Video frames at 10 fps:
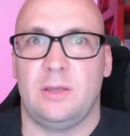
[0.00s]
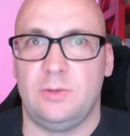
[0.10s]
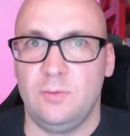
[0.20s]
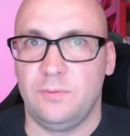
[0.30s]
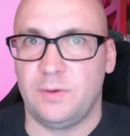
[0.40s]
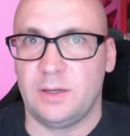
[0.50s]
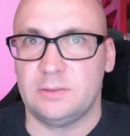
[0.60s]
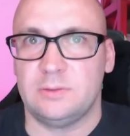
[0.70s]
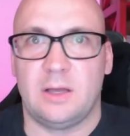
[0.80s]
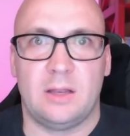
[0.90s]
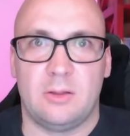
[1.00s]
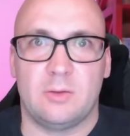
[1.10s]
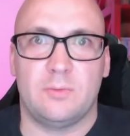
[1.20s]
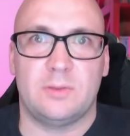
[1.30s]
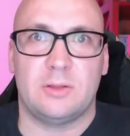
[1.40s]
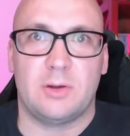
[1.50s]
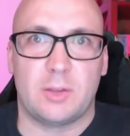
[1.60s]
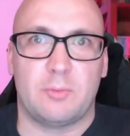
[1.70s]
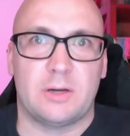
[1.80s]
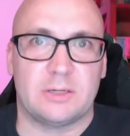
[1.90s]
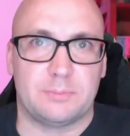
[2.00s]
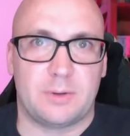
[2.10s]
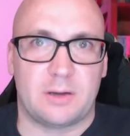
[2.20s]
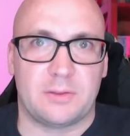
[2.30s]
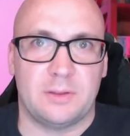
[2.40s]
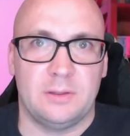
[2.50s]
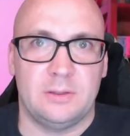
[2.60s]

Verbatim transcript: a new file along with the required path.